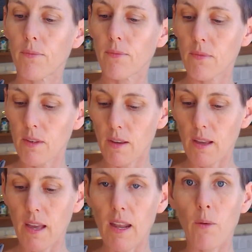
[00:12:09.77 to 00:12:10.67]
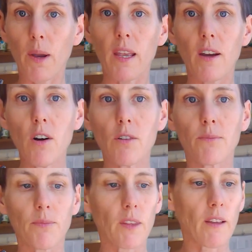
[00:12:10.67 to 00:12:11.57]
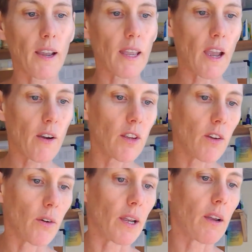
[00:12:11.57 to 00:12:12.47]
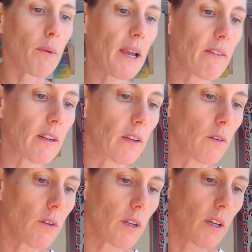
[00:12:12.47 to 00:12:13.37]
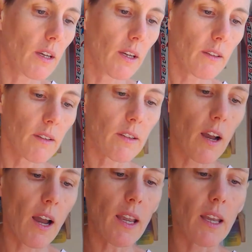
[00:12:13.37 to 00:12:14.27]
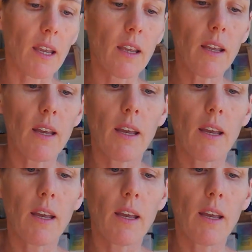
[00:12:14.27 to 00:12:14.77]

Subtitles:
away you go. Tadhg, how are you going? Can we have a little look? So Tadhg is